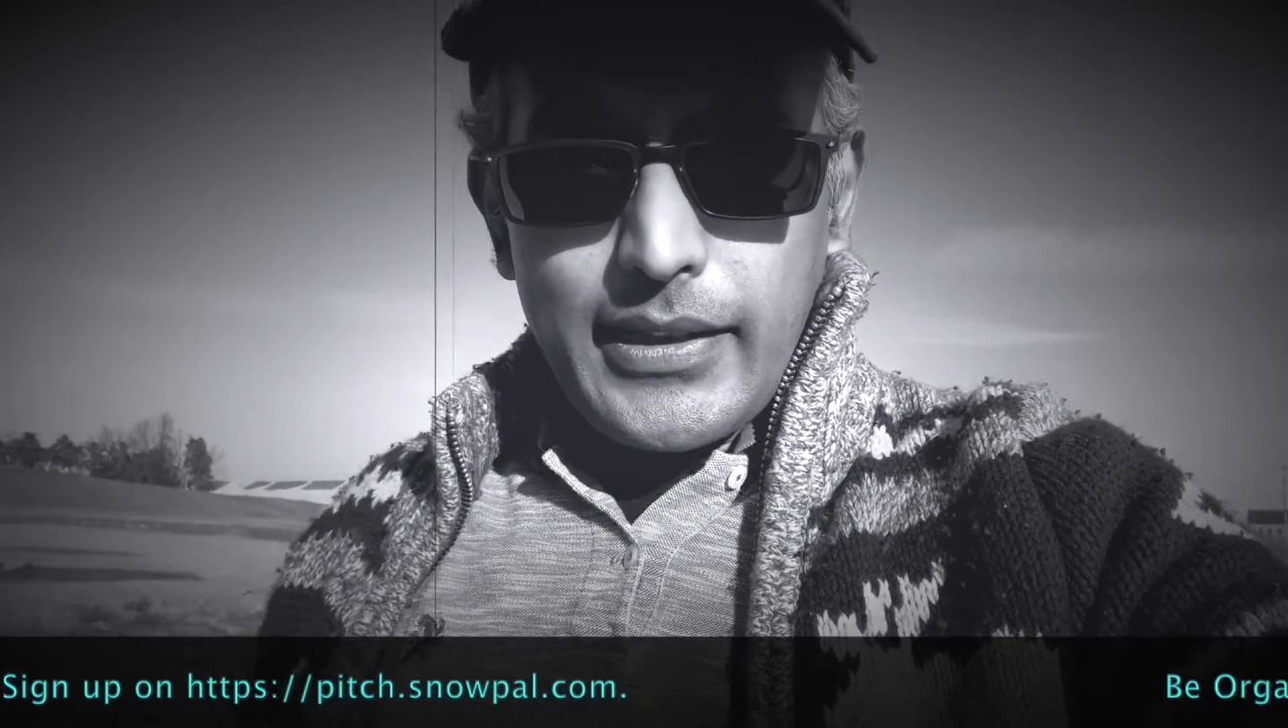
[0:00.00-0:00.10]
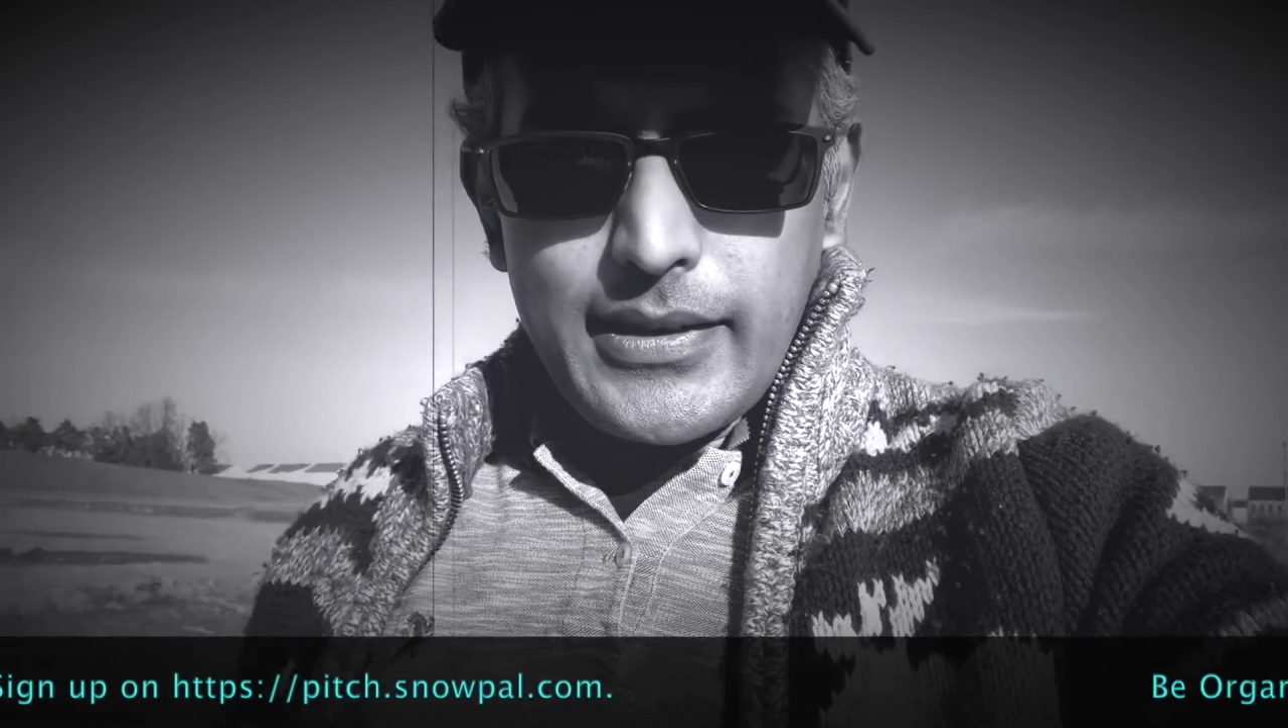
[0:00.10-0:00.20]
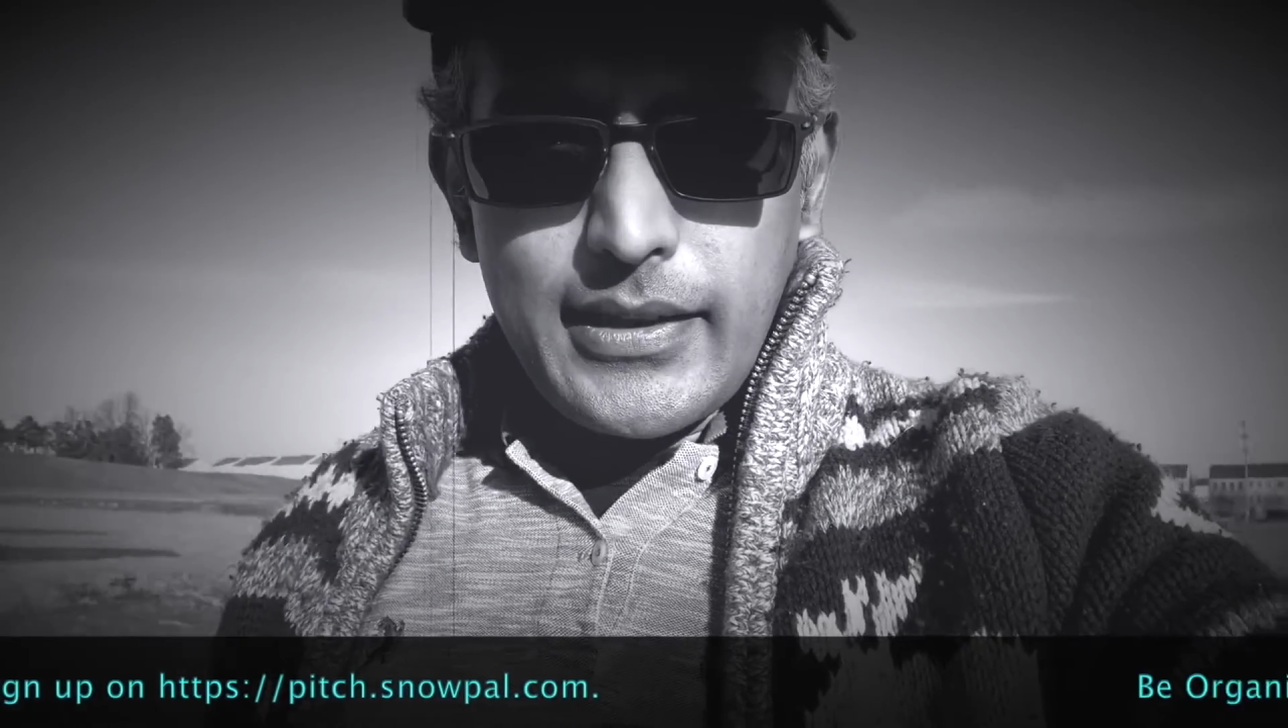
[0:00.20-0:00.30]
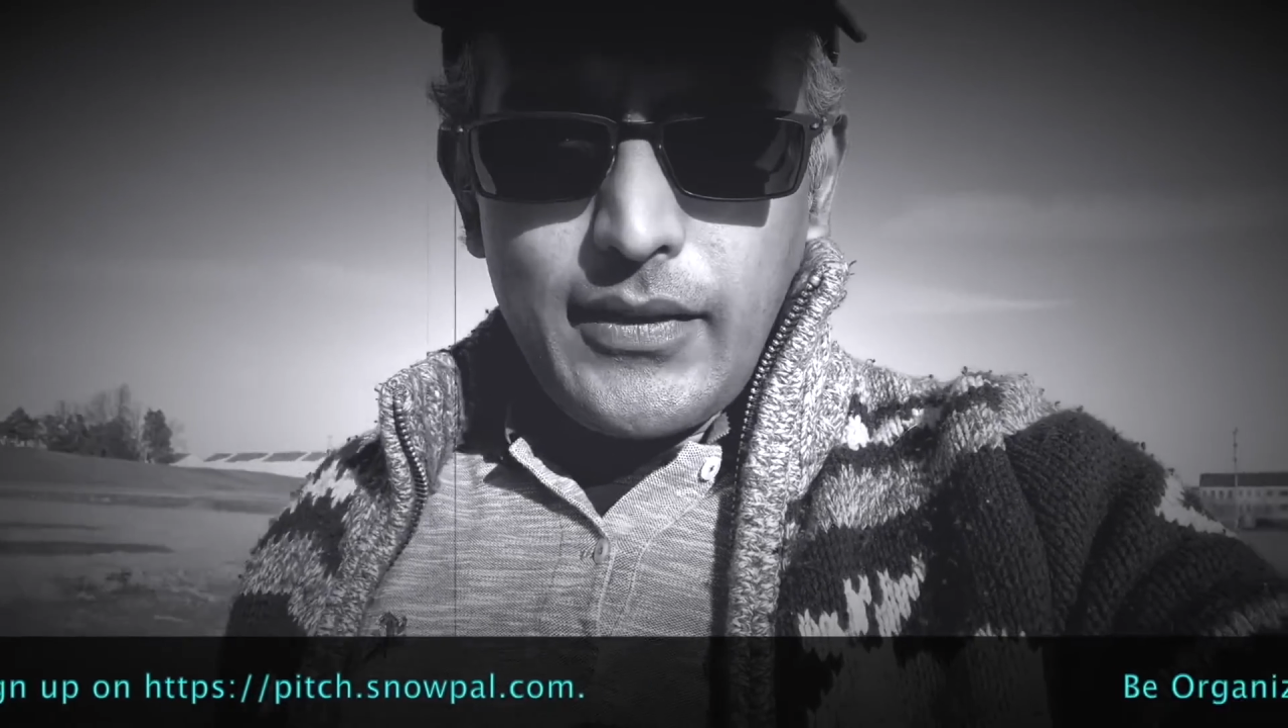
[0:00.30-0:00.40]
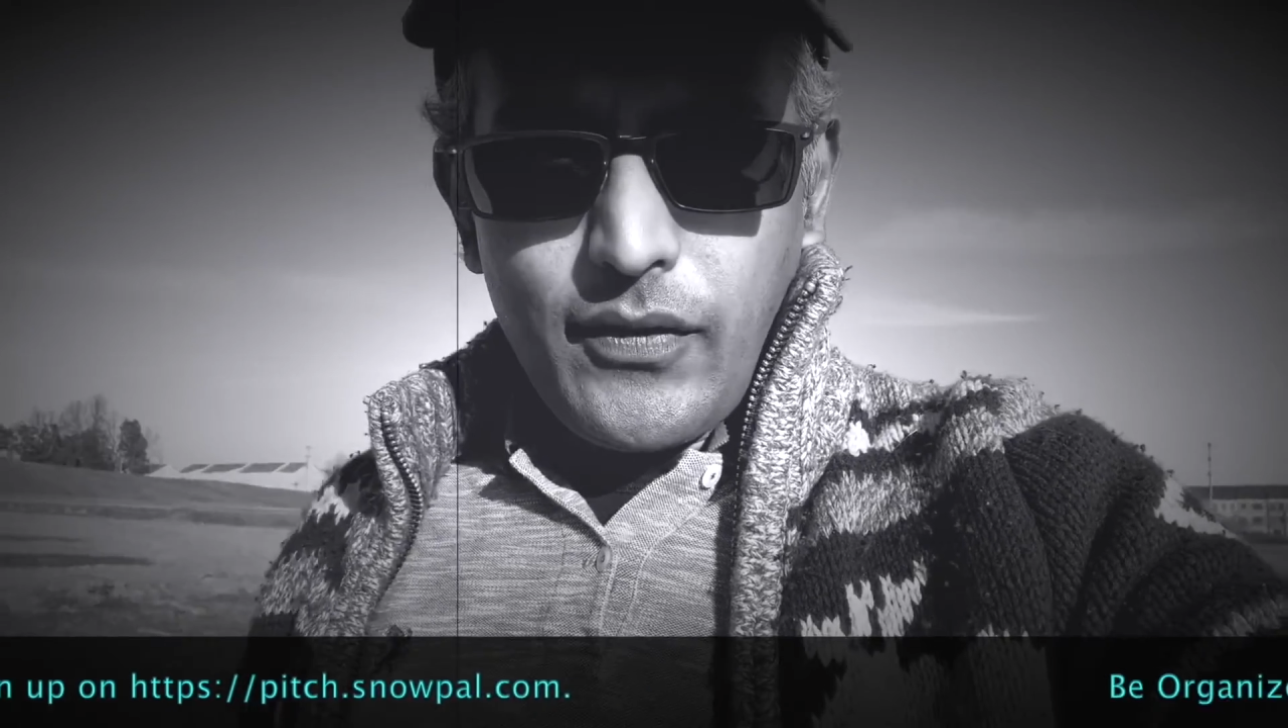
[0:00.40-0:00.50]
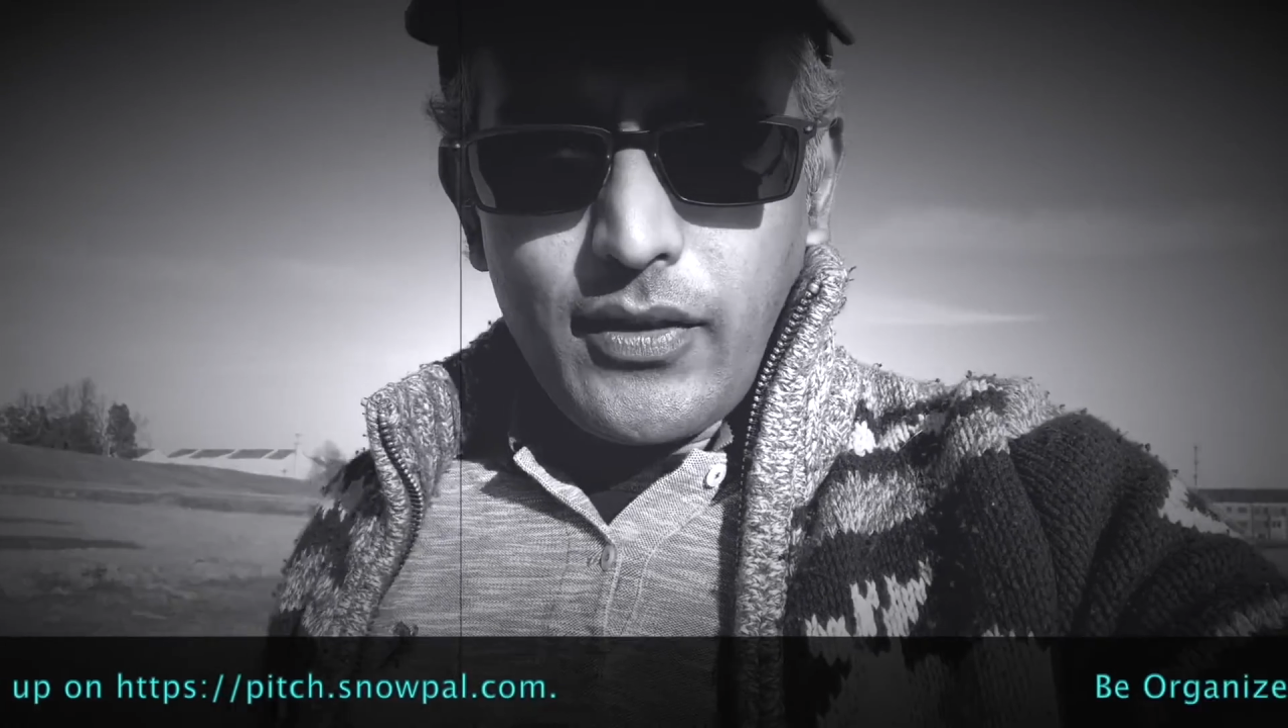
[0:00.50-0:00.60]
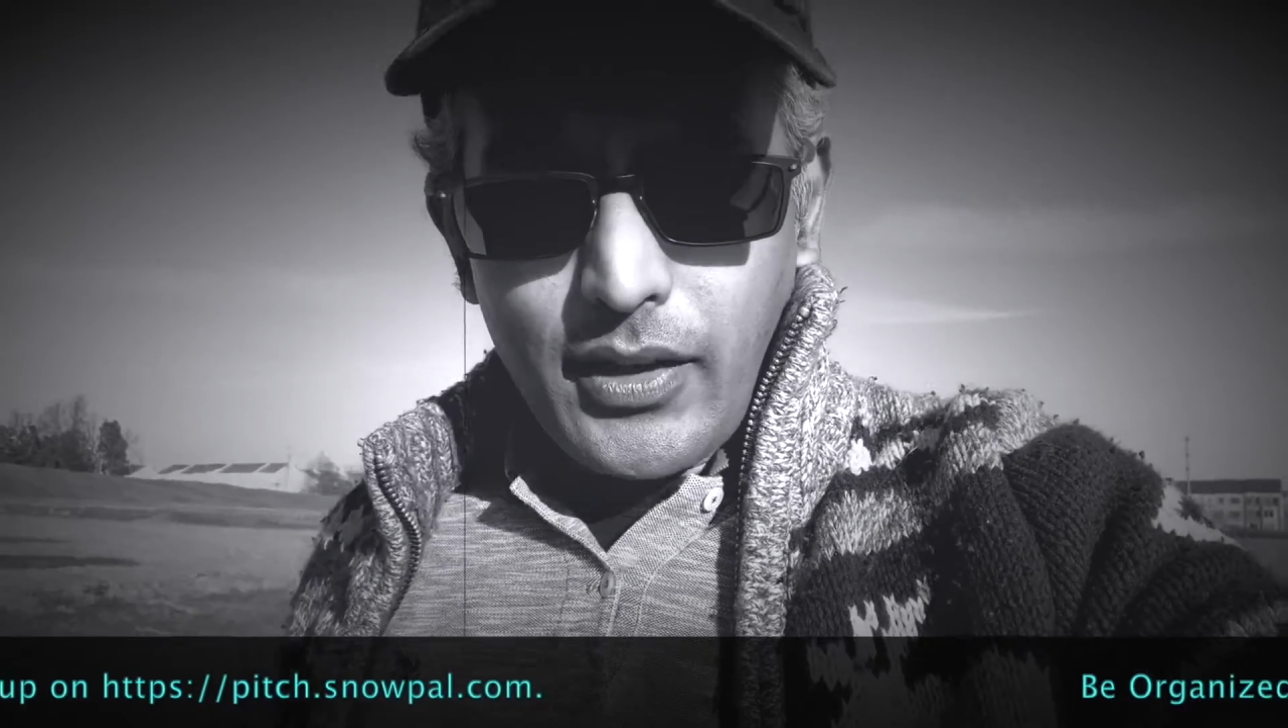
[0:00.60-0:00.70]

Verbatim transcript: sit for a